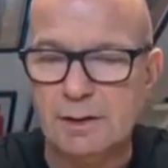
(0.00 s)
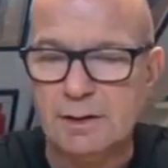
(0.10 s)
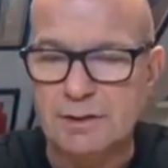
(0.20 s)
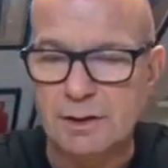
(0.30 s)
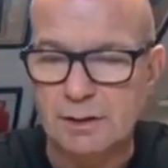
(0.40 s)

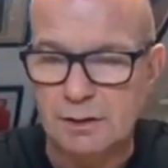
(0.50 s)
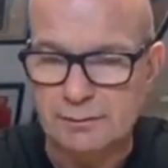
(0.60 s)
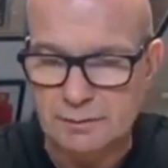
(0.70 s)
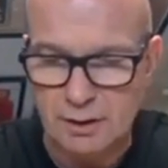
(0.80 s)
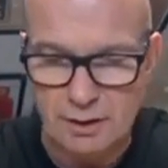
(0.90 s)
So
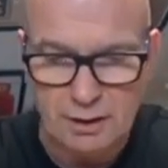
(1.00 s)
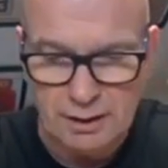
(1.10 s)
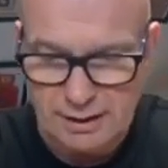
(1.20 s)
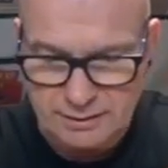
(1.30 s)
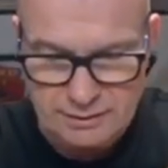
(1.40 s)
got all
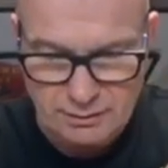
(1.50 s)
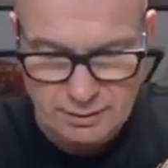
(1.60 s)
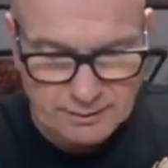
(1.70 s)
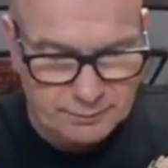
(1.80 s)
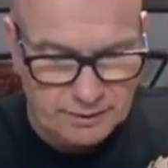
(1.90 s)
that
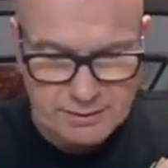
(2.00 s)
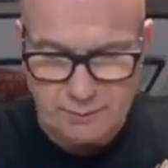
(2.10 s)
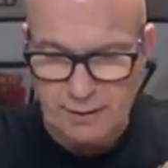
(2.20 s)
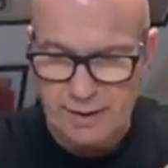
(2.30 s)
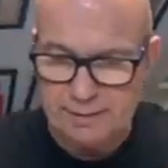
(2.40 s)
sorted. Pleased
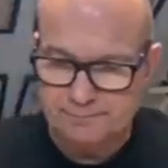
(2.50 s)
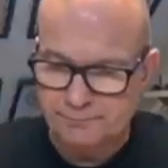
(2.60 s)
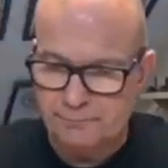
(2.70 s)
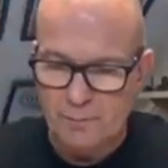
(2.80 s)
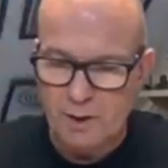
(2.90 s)
with that.
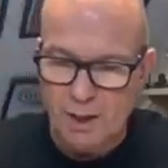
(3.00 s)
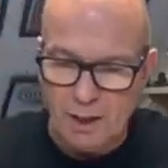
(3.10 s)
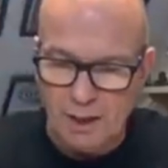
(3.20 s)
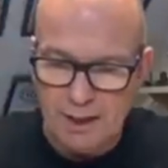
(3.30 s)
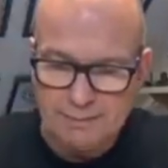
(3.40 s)

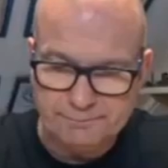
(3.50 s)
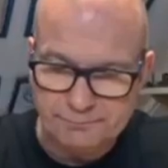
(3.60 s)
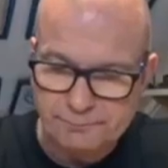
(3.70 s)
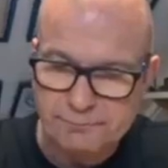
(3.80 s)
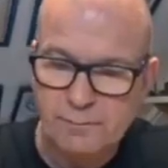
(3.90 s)

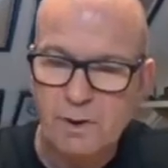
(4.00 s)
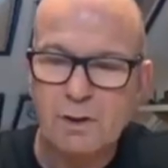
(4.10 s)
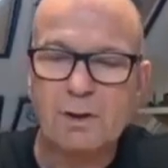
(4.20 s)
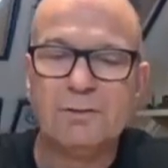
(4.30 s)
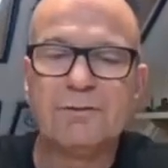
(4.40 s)

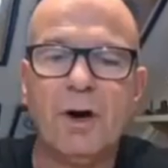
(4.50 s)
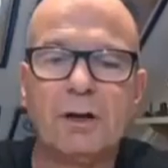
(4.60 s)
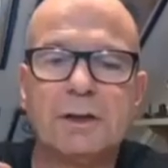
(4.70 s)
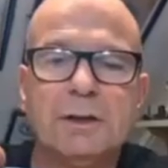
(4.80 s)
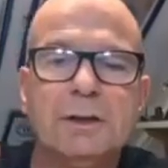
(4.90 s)
The
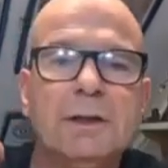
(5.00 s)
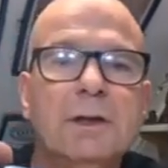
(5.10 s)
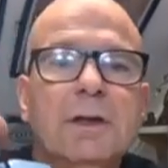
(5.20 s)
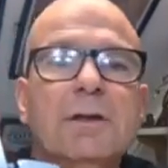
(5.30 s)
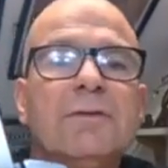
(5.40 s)
frog,
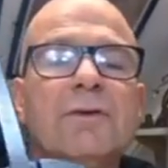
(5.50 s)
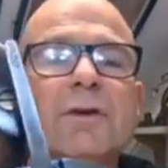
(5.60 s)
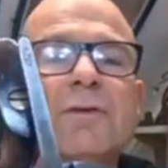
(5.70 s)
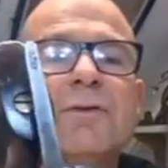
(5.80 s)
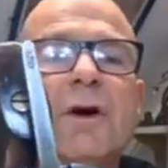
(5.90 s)
the front
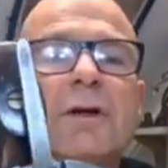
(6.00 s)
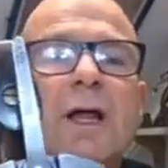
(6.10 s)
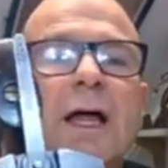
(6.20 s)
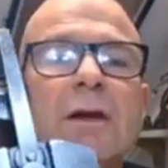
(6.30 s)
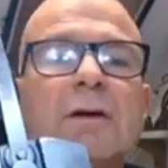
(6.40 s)
of the frog
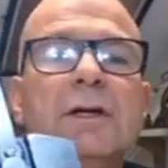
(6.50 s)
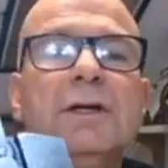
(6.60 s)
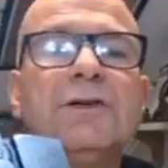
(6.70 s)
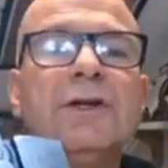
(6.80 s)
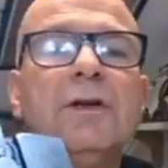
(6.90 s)
there. Look,
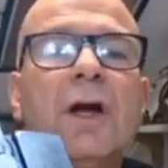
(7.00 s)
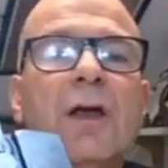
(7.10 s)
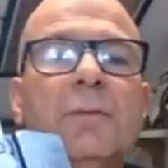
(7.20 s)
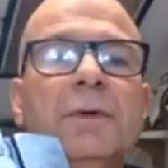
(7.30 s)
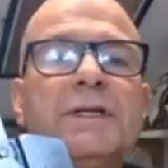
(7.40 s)
it's still got
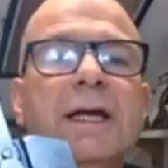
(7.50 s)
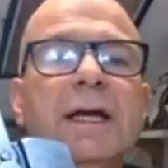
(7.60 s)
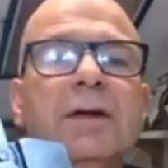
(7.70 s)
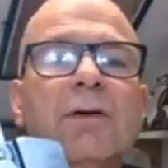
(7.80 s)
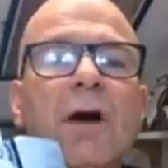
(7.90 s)
the
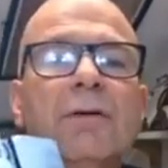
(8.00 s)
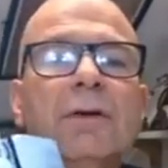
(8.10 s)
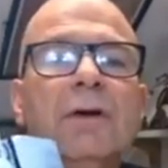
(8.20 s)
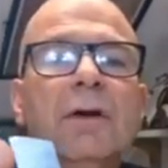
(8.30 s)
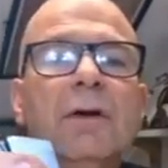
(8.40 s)
patina on,
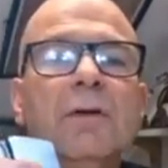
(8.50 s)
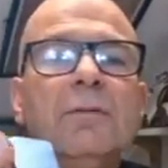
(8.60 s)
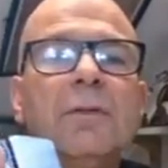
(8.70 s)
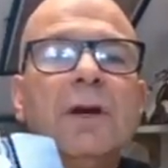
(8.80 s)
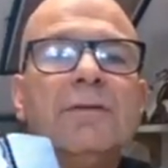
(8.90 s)

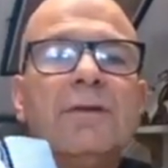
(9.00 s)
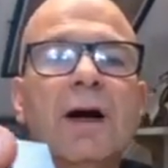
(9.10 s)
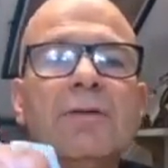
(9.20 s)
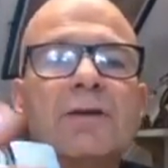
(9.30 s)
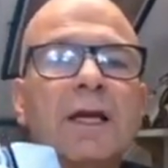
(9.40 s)
but
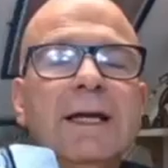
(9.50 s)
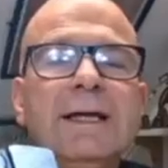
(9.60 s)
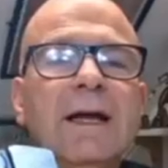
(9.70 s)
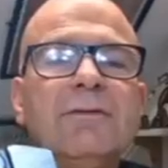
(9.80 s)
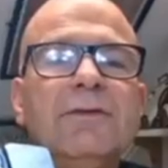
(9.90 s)
I've
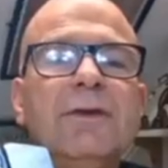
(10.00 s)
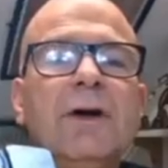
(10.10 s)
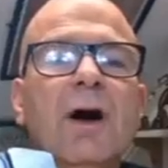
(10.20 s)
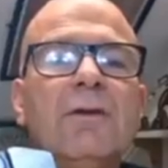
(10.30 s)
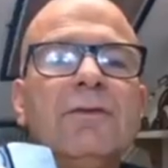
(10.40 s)
cleaned everything
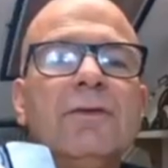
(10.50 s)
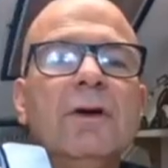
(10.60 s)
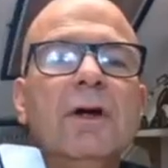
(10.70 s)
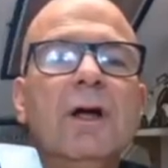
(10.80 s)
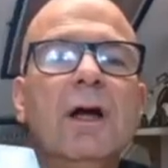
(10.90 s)
off,
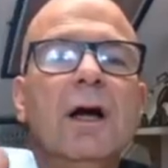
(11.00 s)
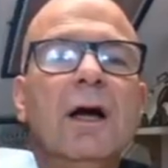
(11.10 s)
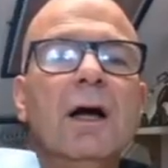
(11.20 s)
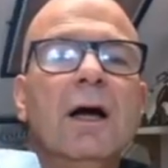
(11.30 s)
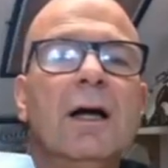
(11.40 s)

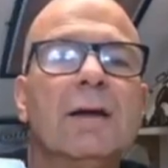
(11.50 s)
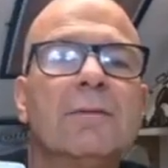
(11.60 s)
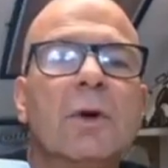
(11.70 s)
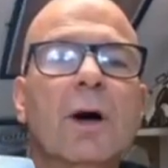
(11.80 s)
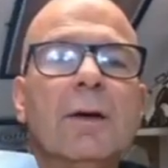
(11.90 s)
and I'm
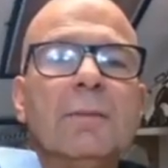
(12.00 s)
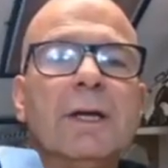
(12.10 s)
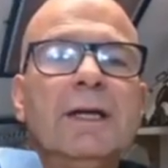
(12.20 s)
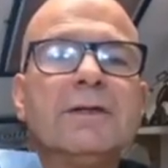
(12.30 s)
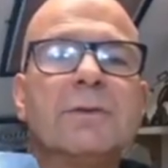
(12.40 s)
quite
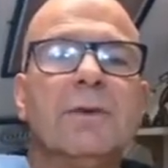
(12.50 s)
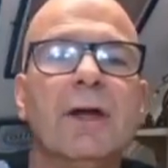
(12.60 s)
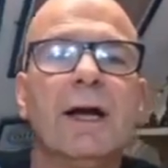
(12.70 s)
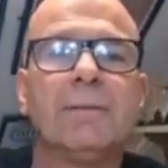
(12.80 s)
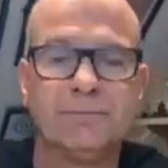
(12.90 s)
pleased with
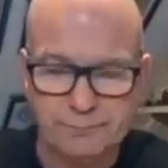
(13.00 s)
that.